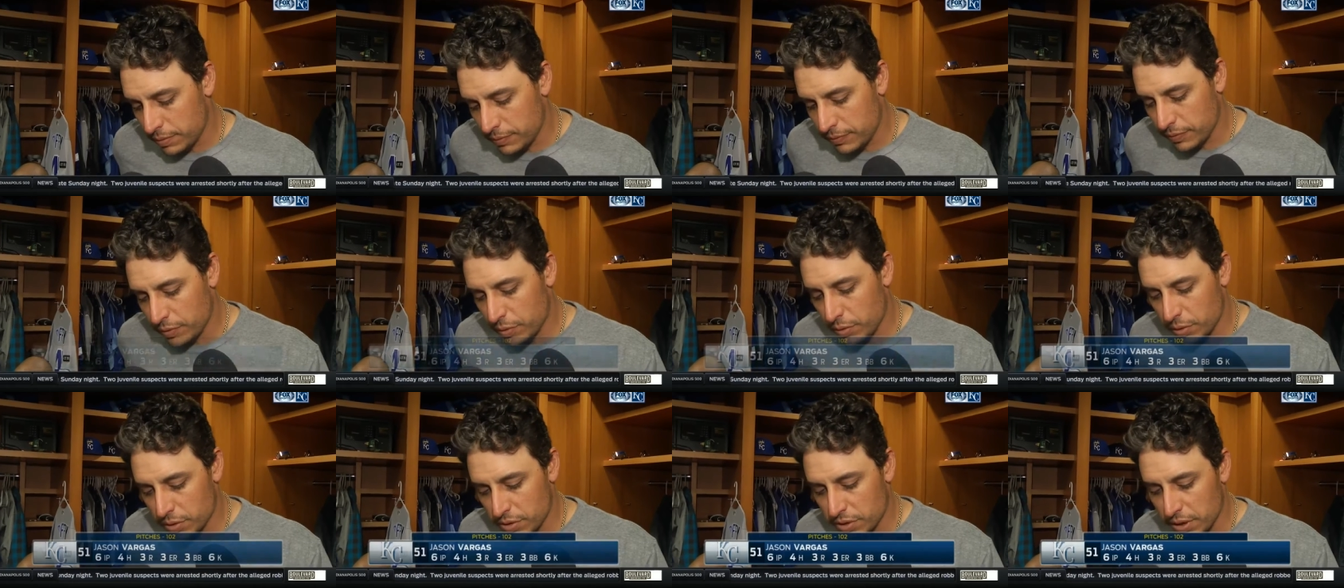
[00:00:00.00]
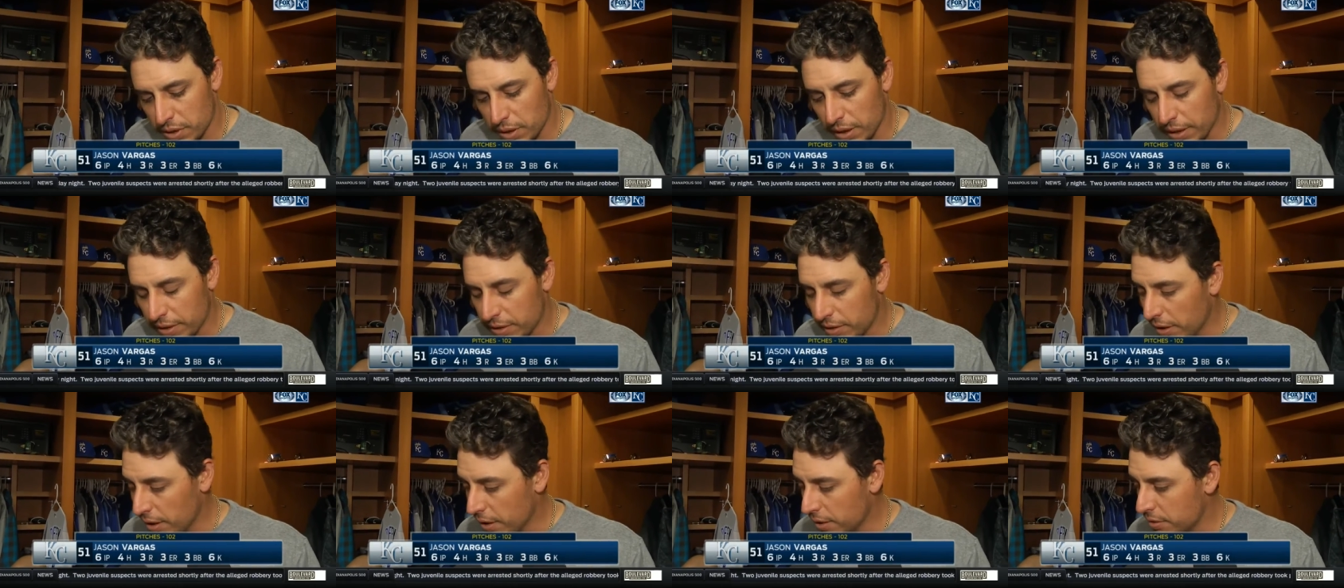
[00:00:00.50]
of course, I'd
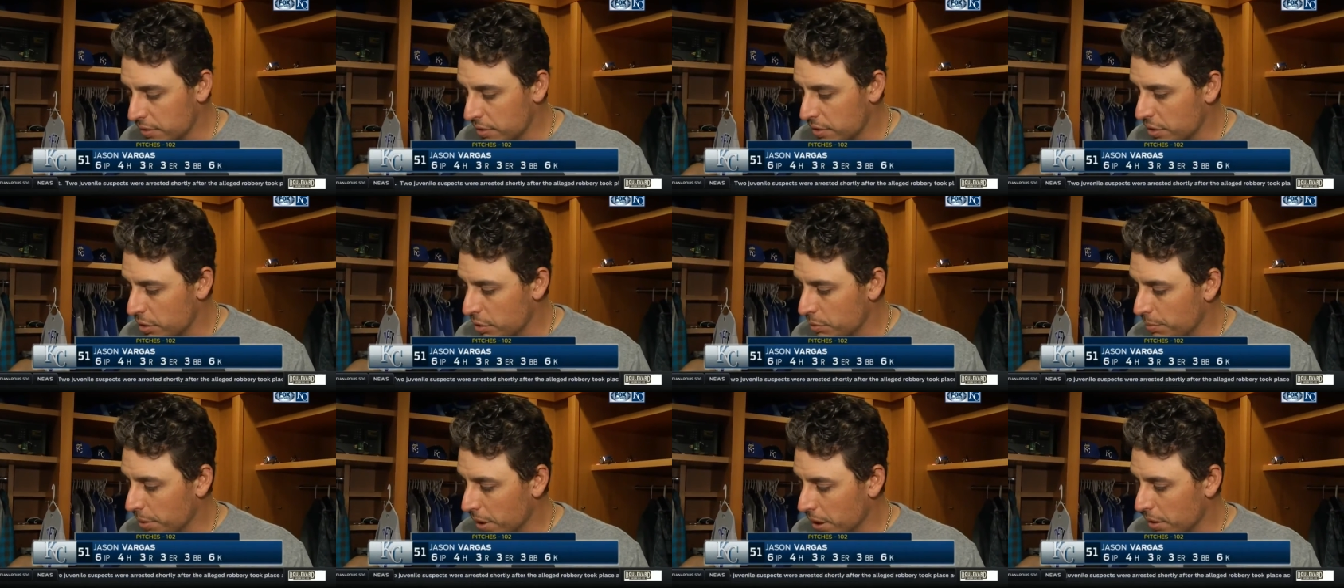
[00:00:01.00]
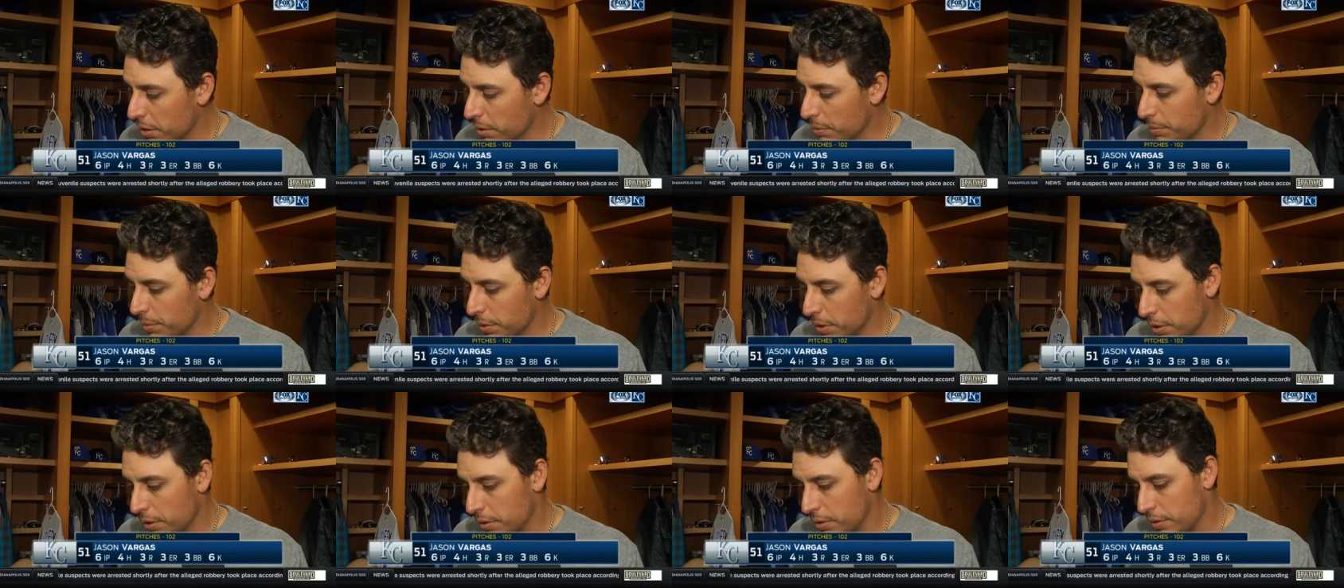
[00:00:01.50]
like to execute better,
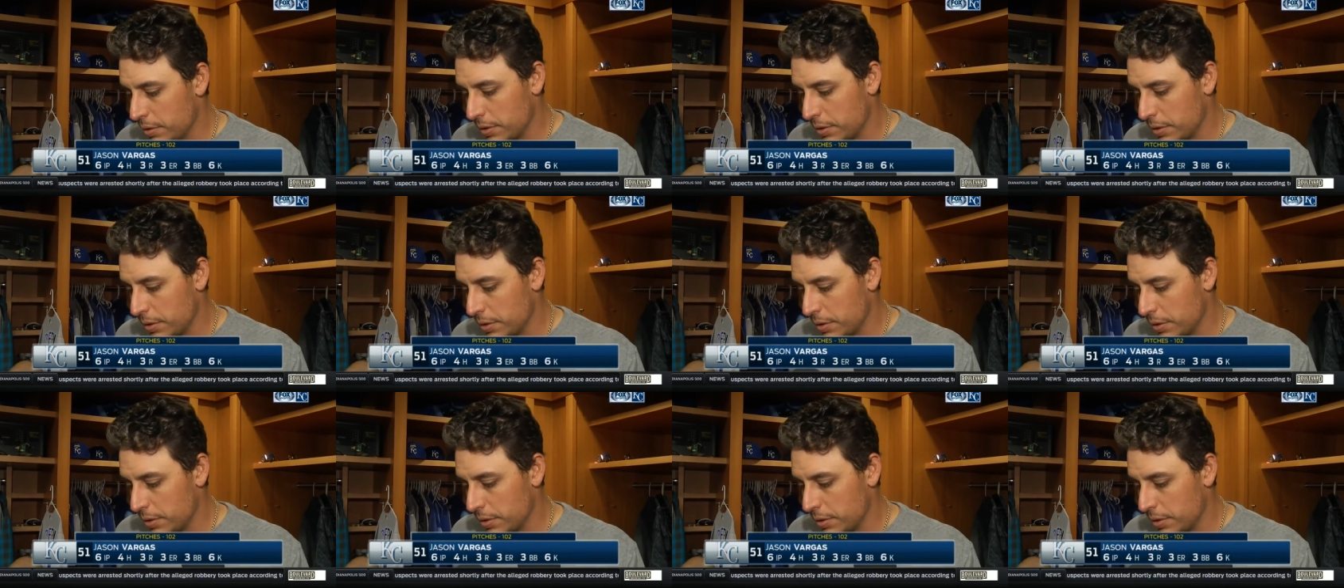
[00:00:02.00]
but,